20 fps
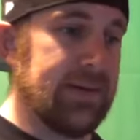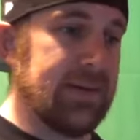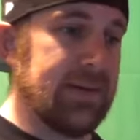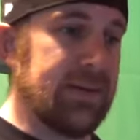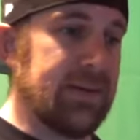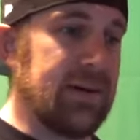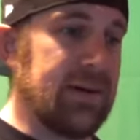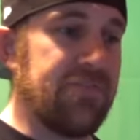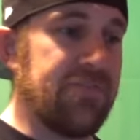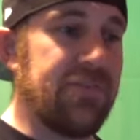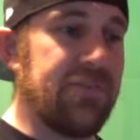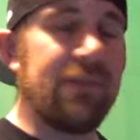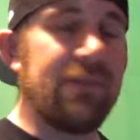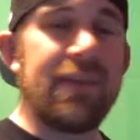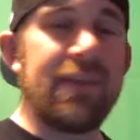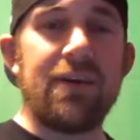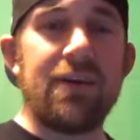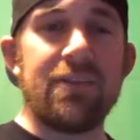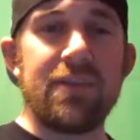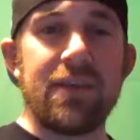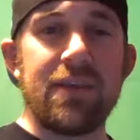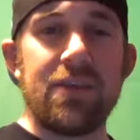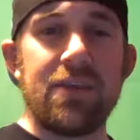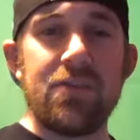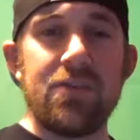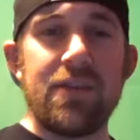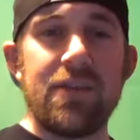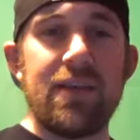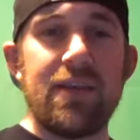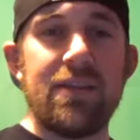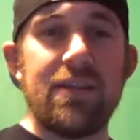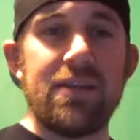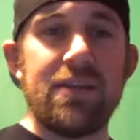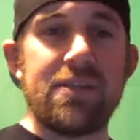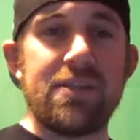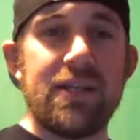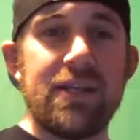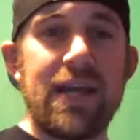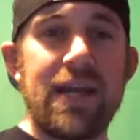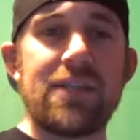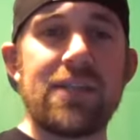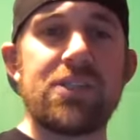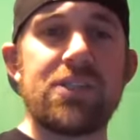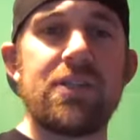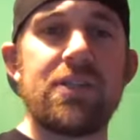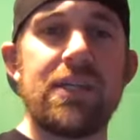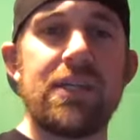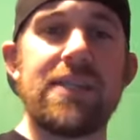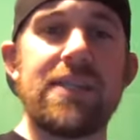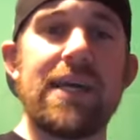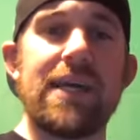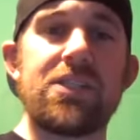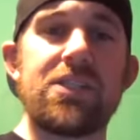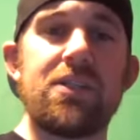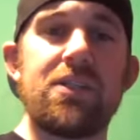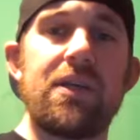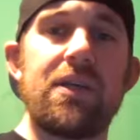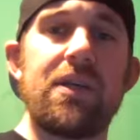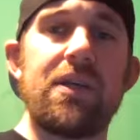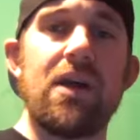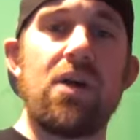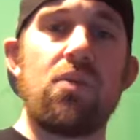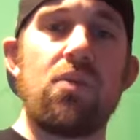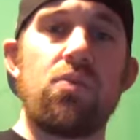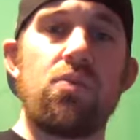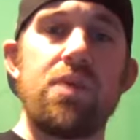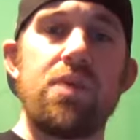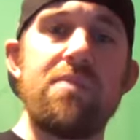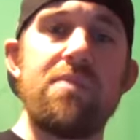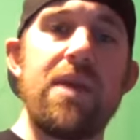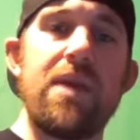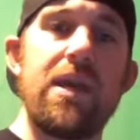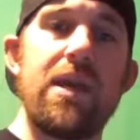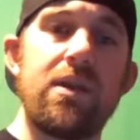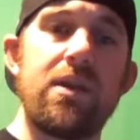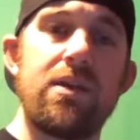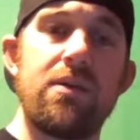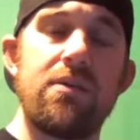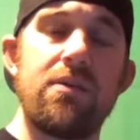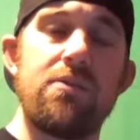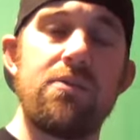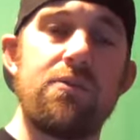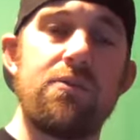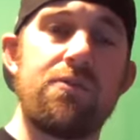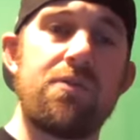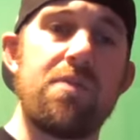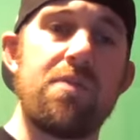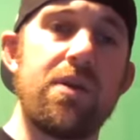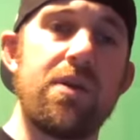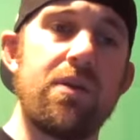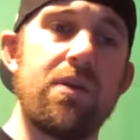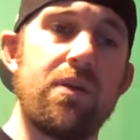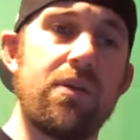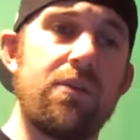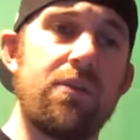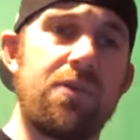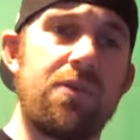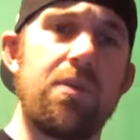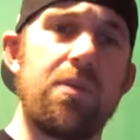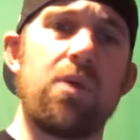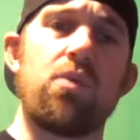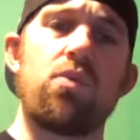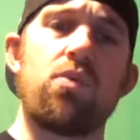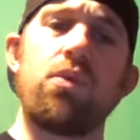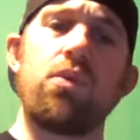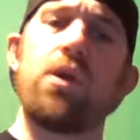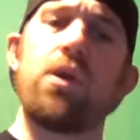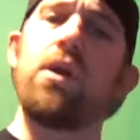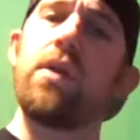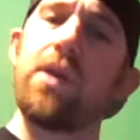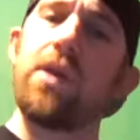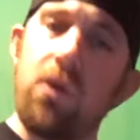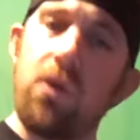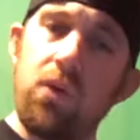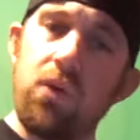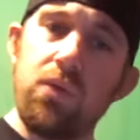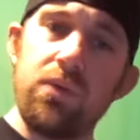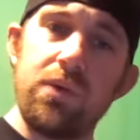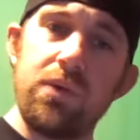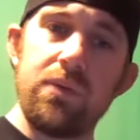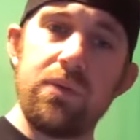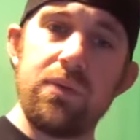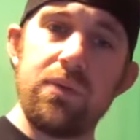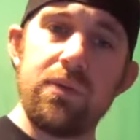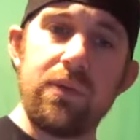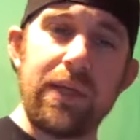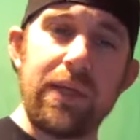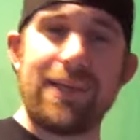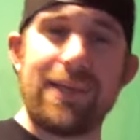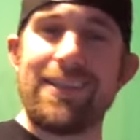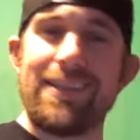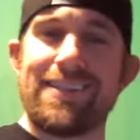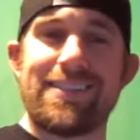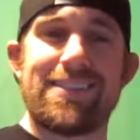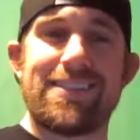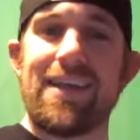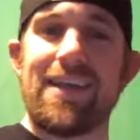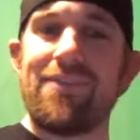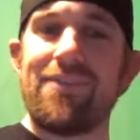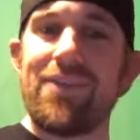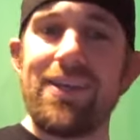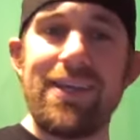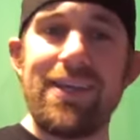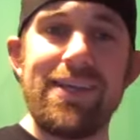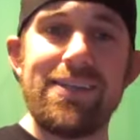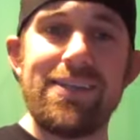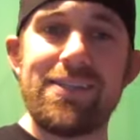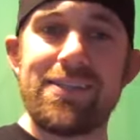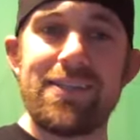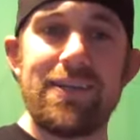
Uh, found out the other day that it's an act- it's actually a remake from yeah. a, from a really old, like in the seventies.